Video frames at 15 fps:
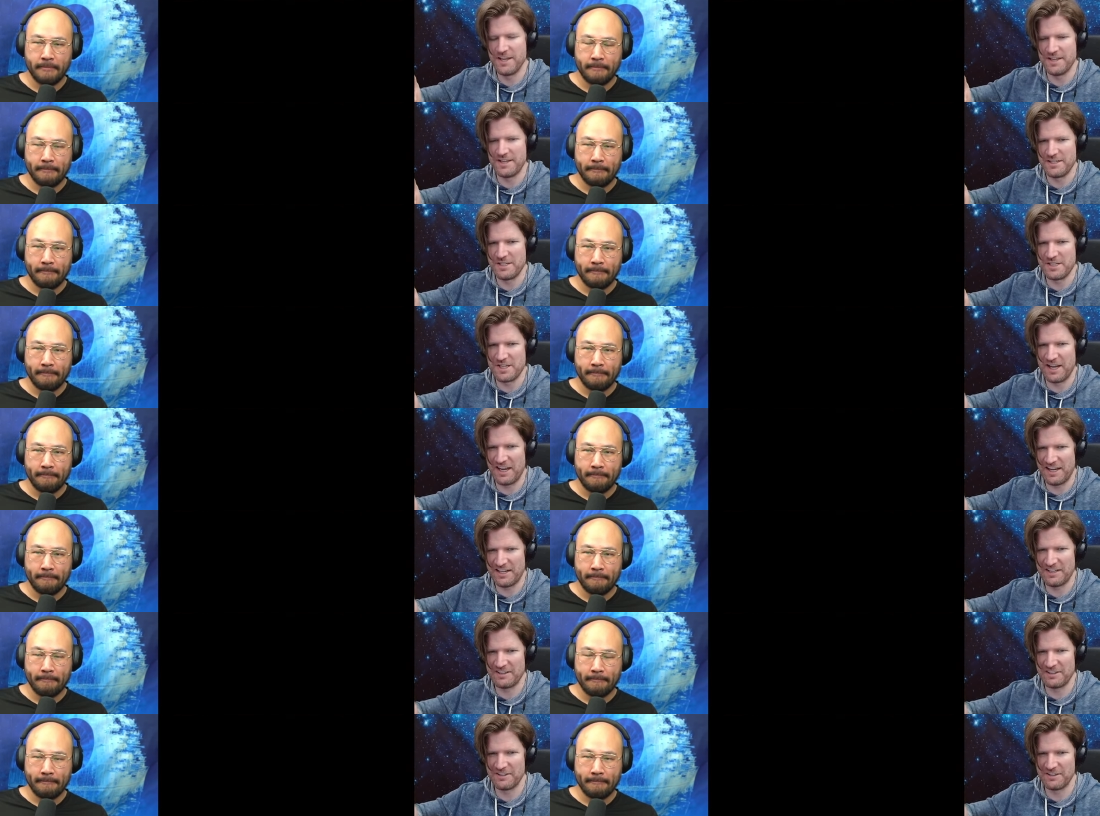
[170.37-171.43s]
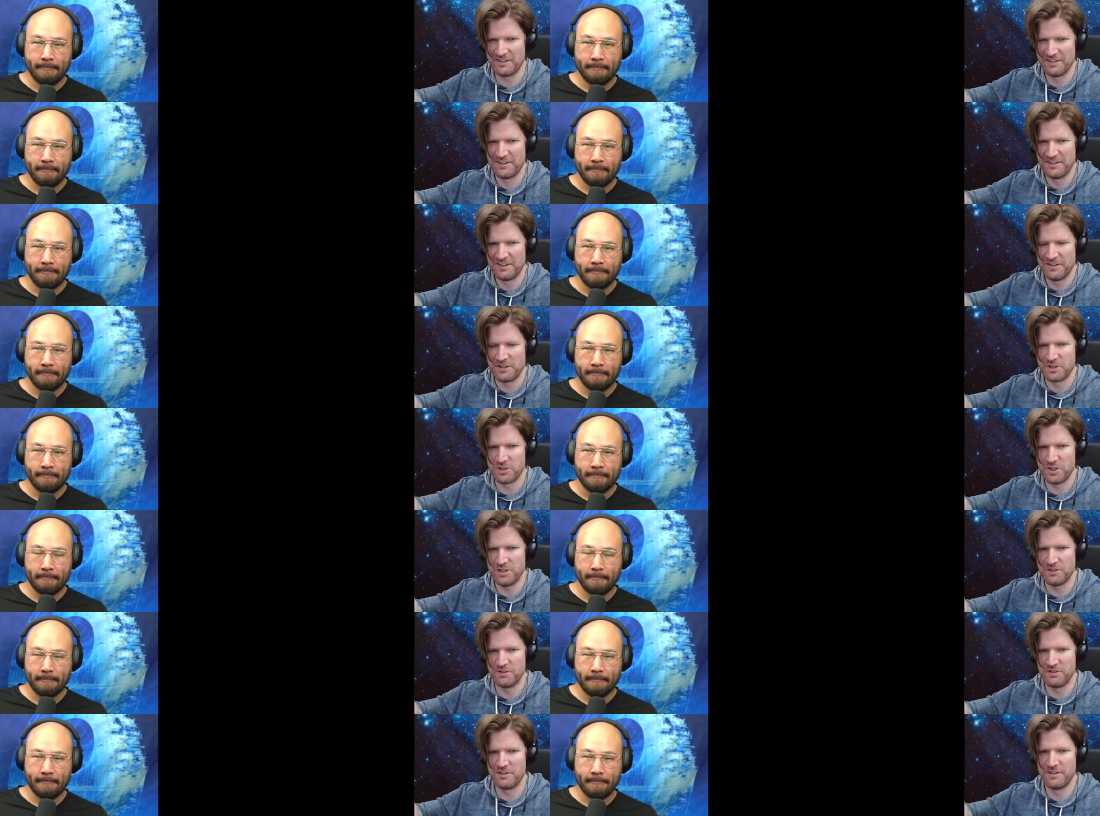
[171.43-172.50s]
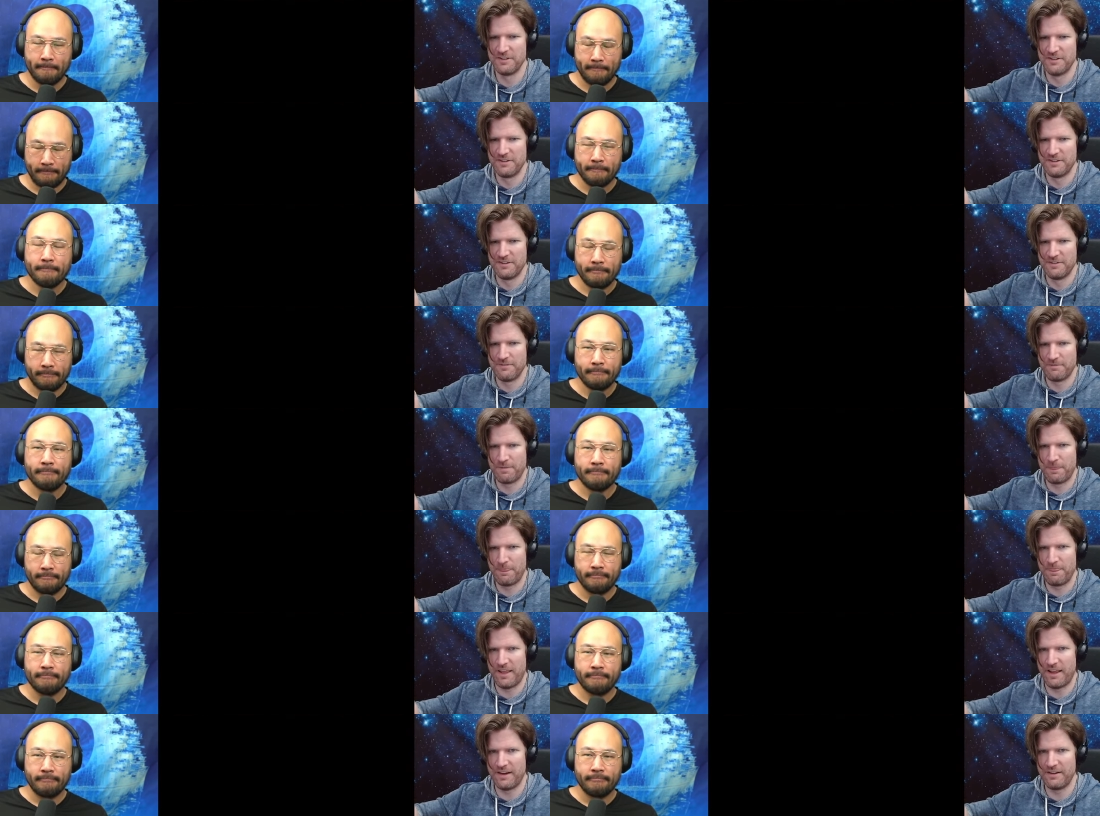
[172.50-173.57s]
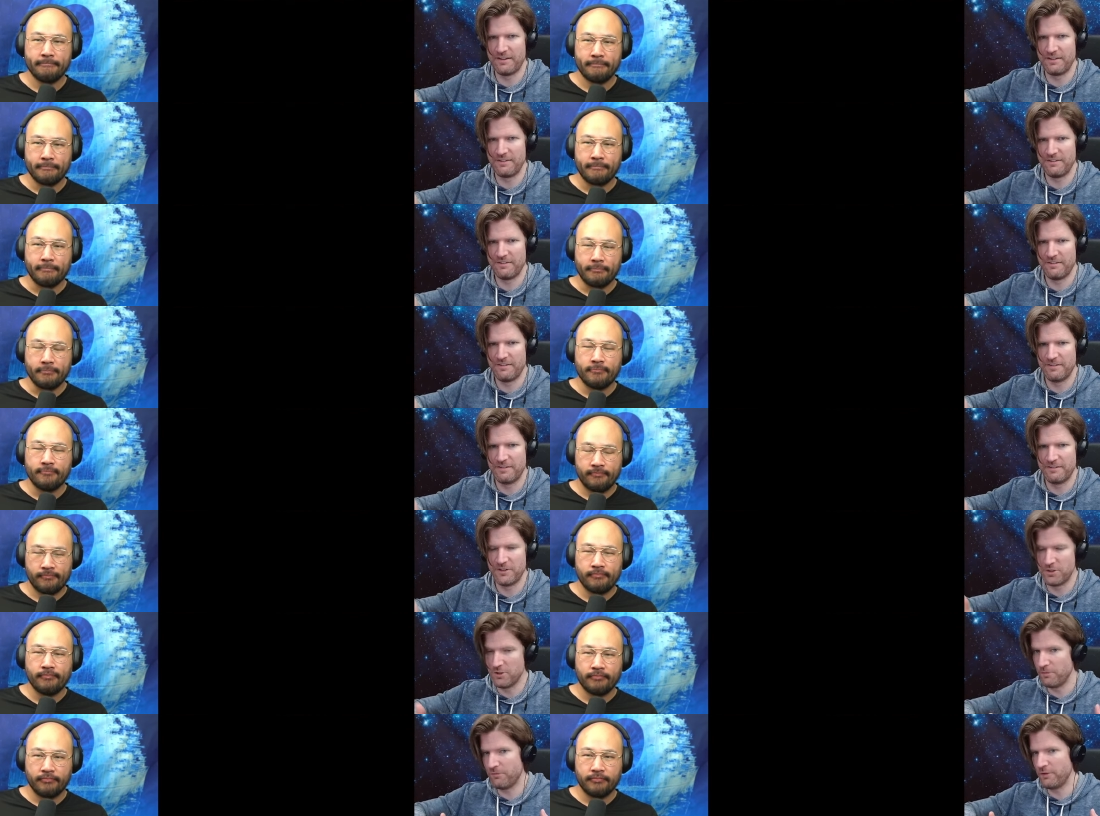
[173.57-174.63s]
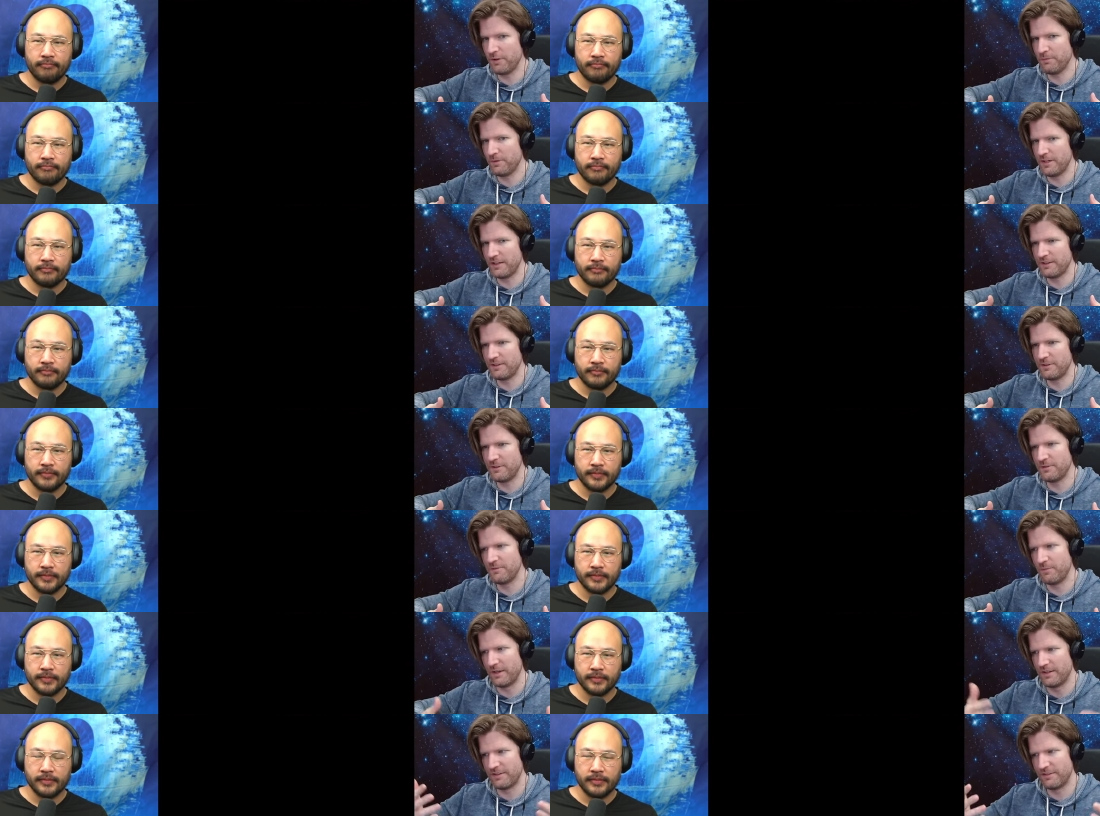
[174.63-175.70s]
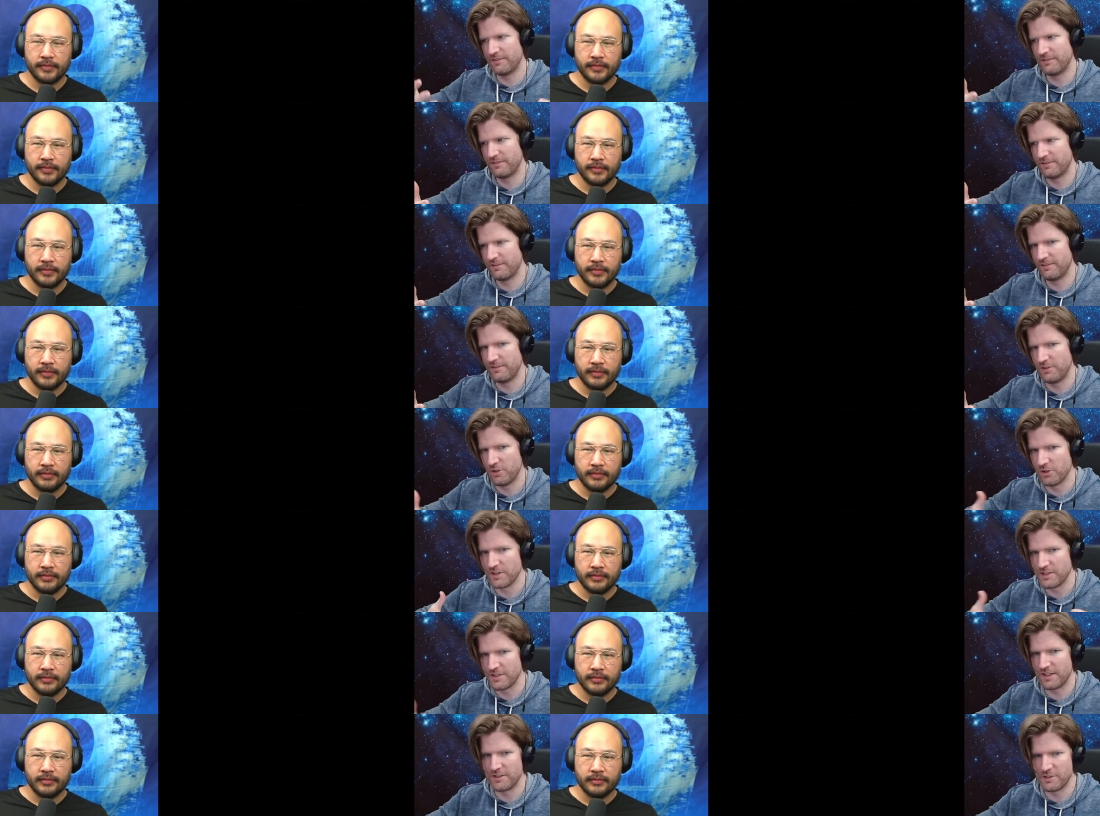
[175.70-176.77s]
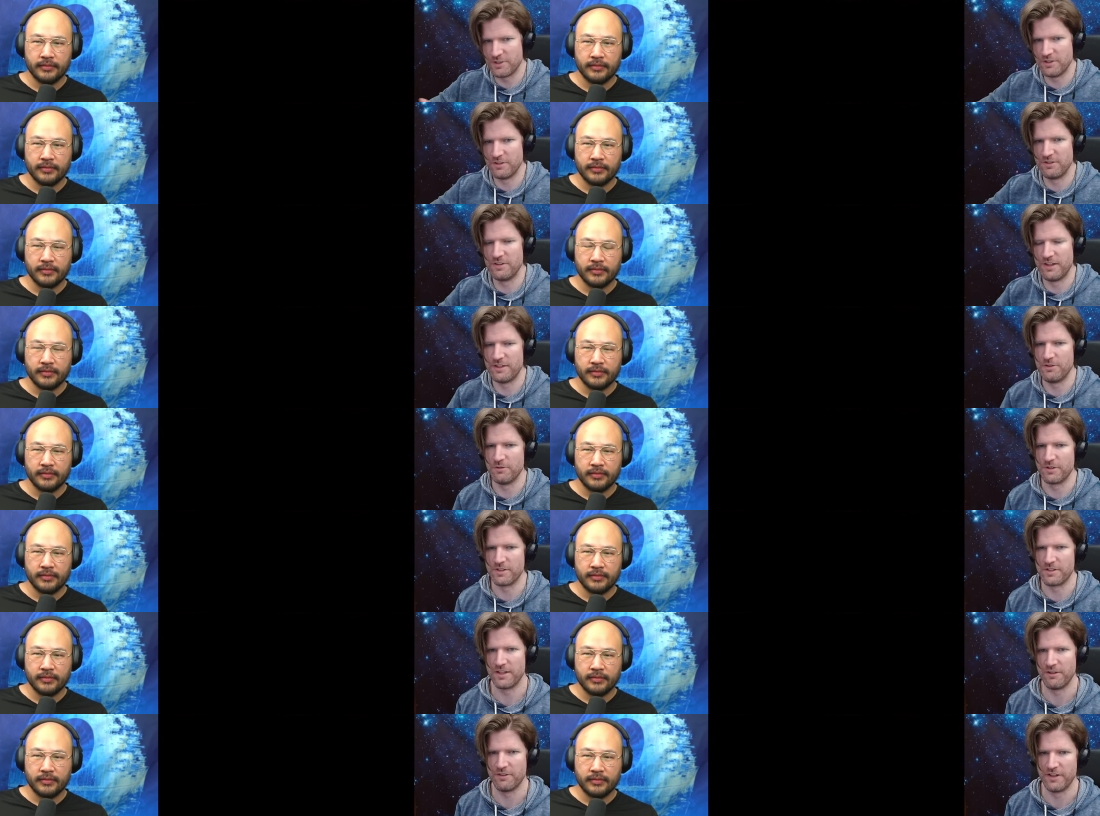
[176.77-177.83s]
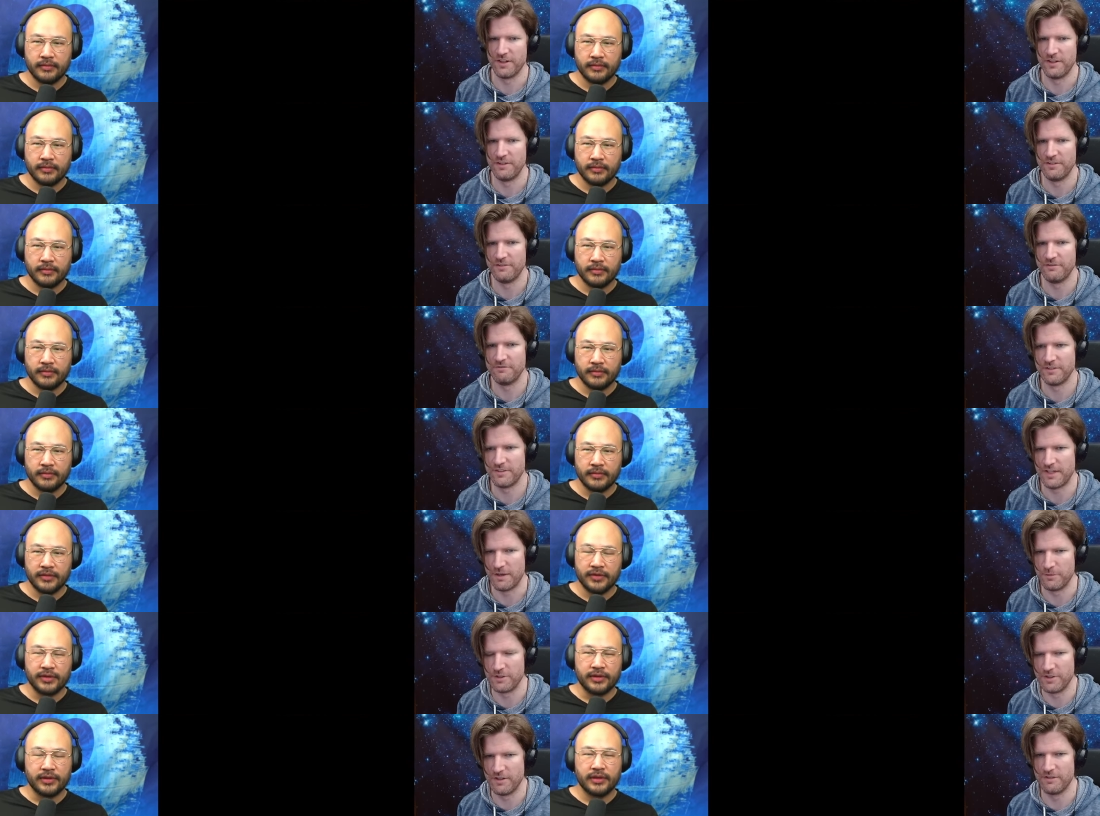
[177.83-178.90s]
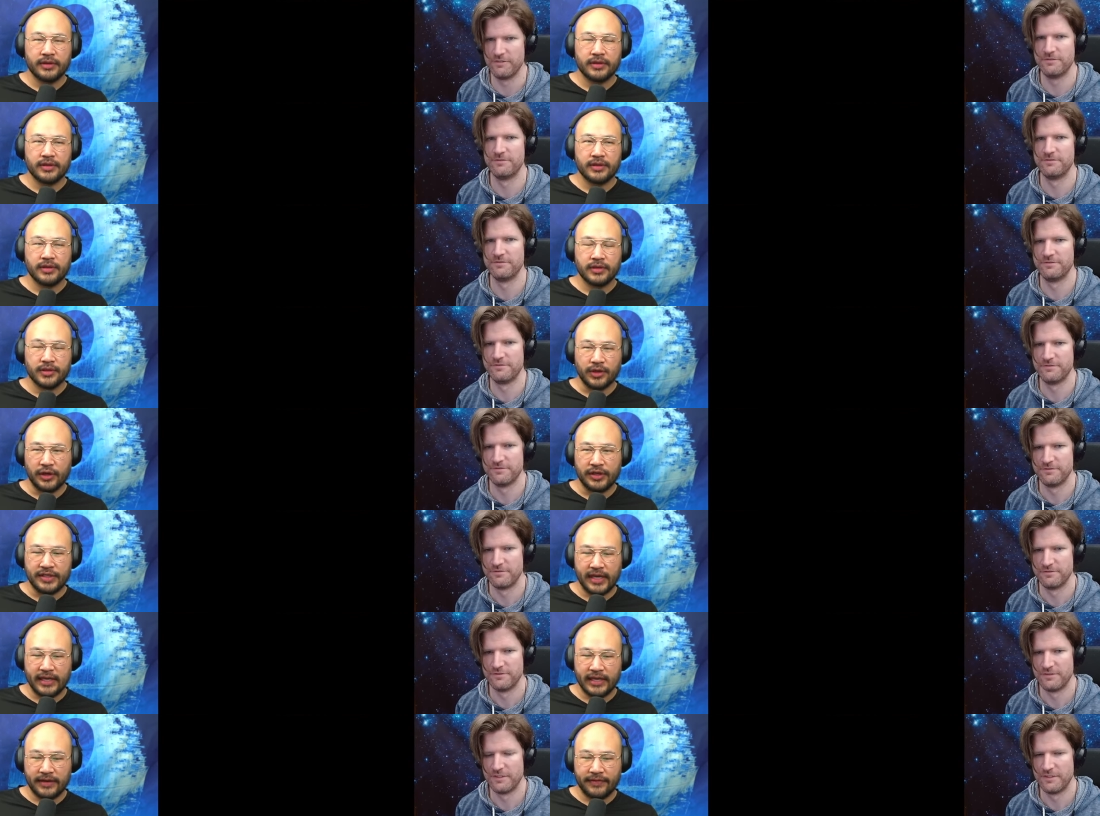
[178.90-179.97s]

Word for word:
Speaker 1: inside the the shield that the shield fully protected you, but you're inside the shield and you were accelerated, damage done.
Speaker 2: So you're saying if